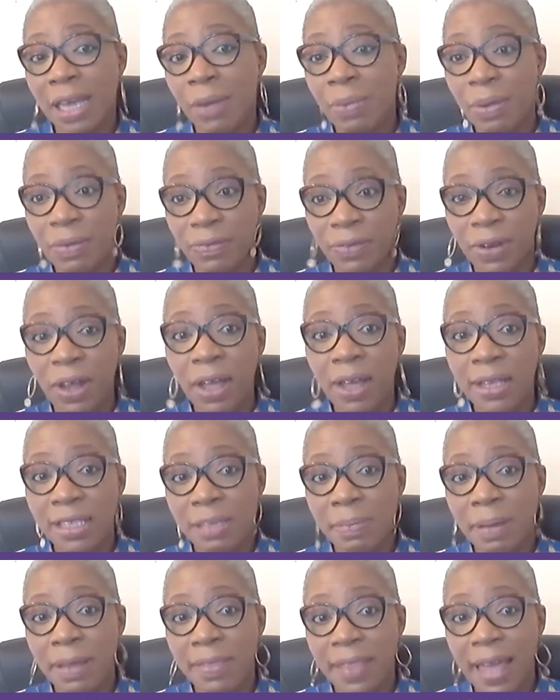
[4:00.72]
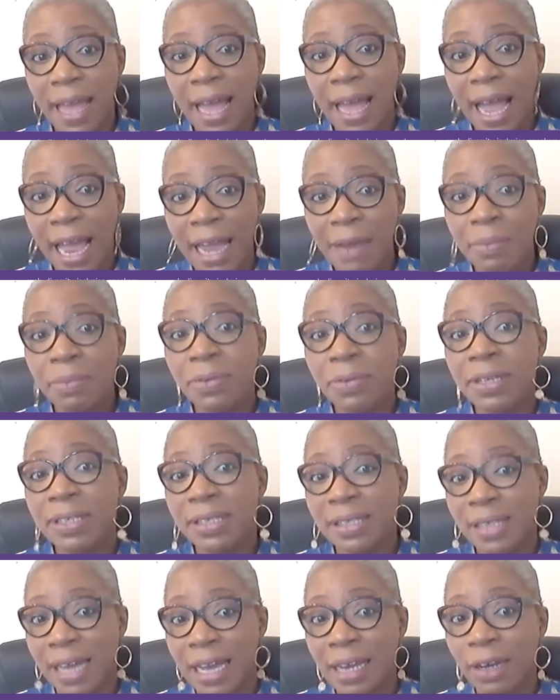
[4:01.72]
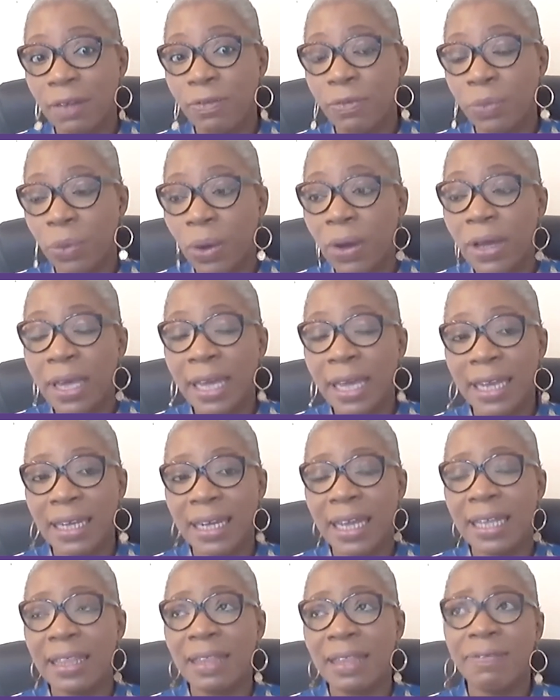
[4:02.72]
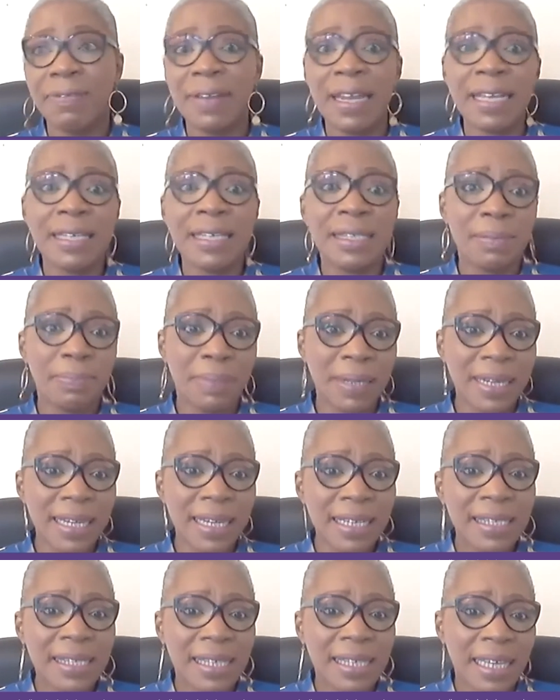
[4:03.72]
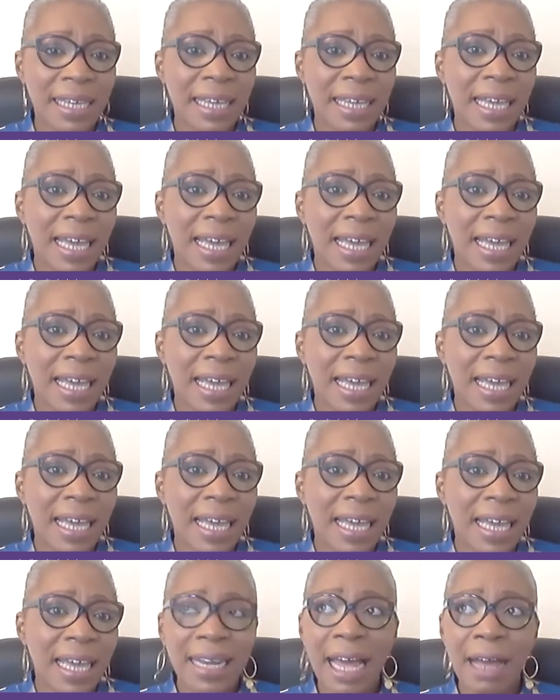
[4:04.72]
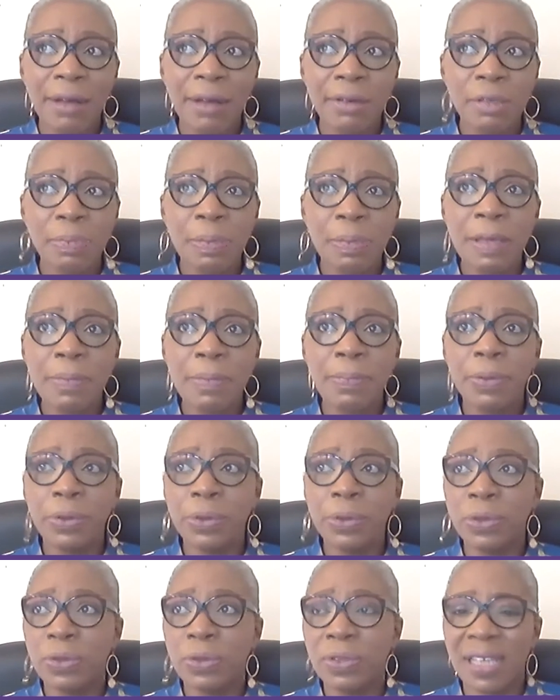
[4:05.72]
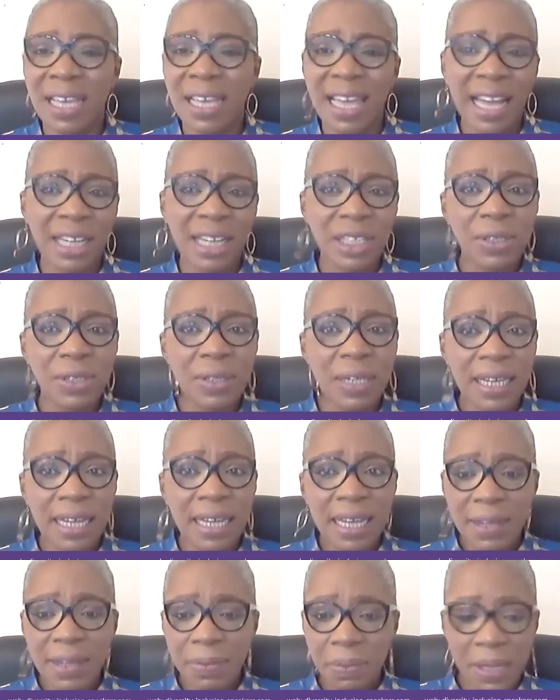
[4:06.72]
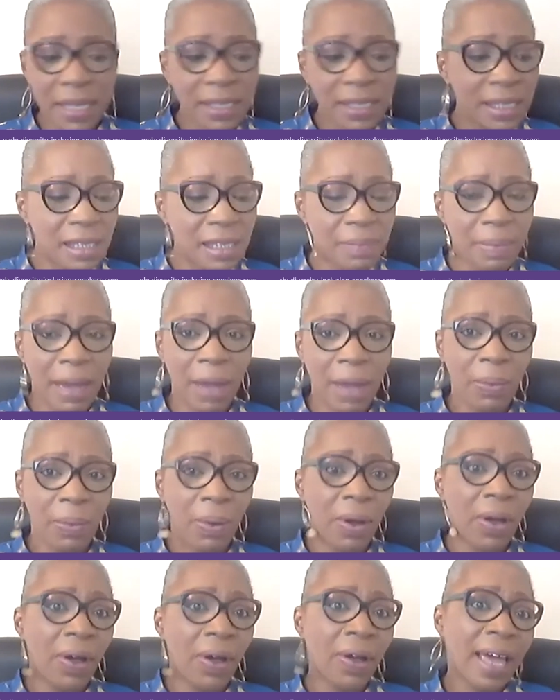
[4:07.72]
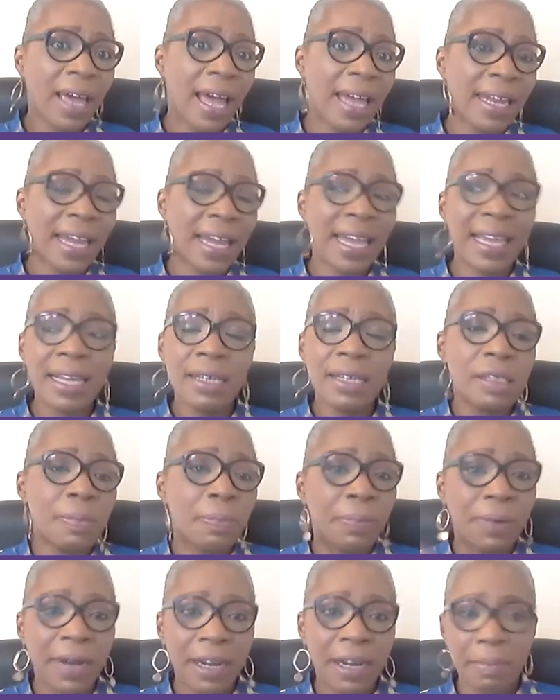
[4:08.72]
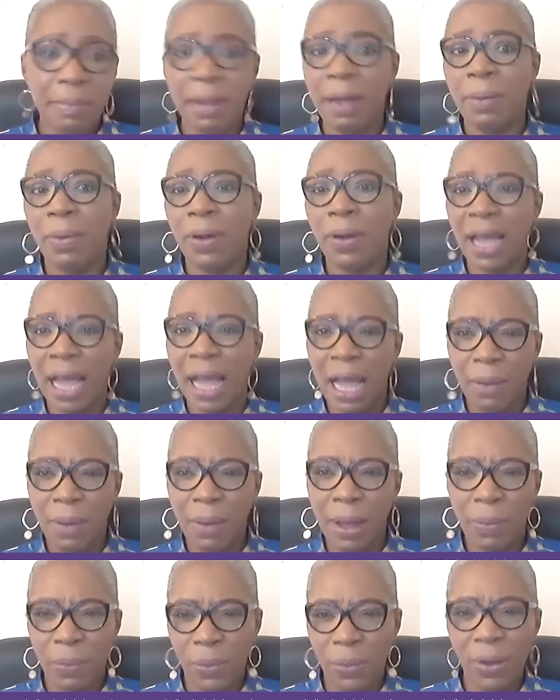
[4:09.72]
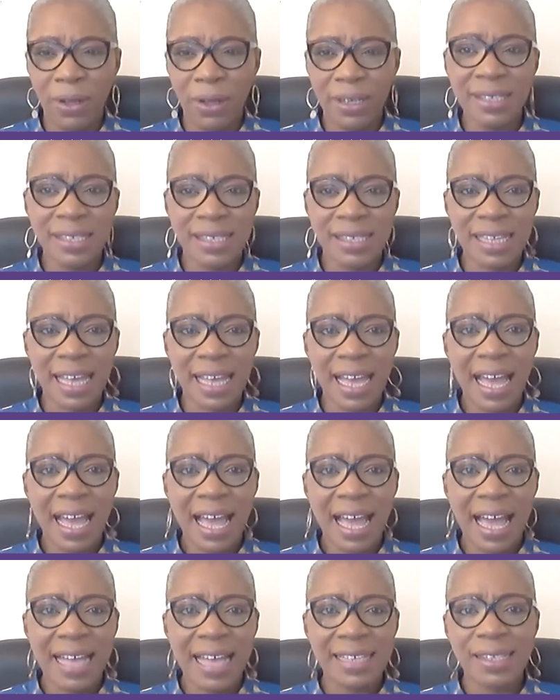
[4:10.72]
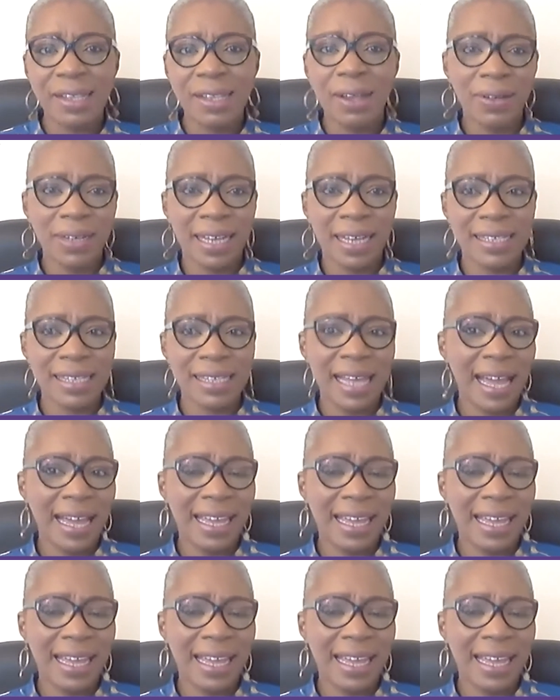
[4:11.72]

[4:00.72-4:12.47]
that we've learned about the hybrid style of working and the flexibility that allows people to say, actually, this is my work and I can spread my work how I want. As long as